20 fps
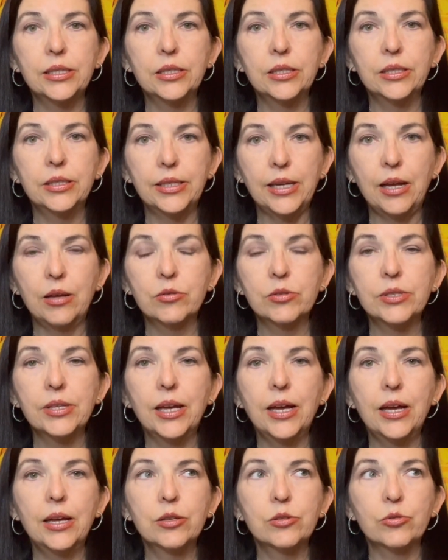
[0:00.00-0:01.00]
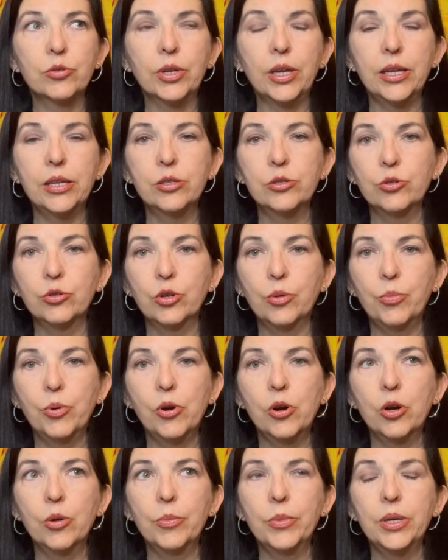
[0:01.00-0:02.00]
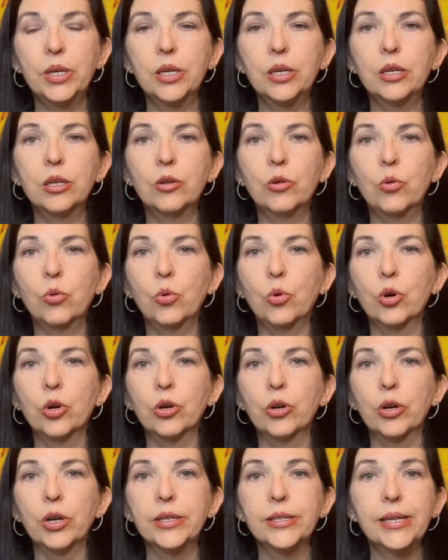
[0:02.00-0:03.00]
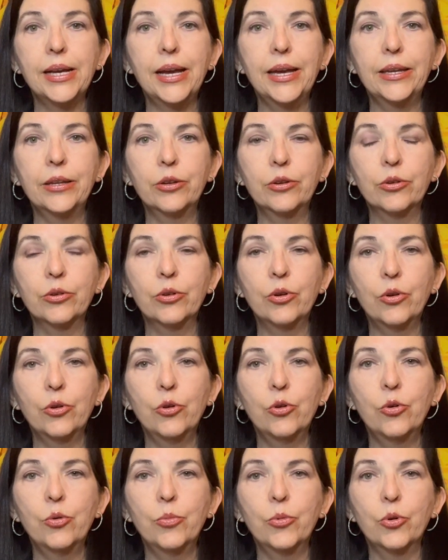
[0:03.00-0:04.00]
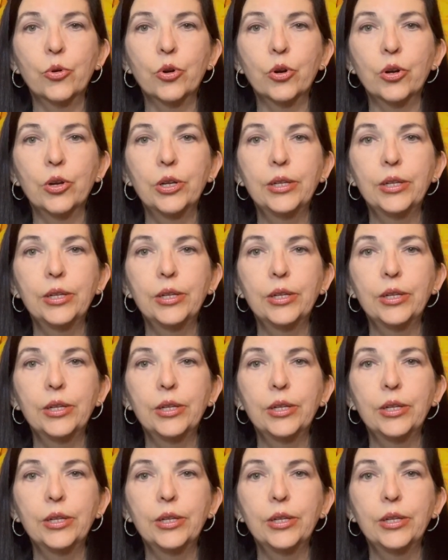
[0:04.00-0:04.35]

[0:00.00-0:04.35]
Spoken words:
downsize or get into an apartment or a tinier home, or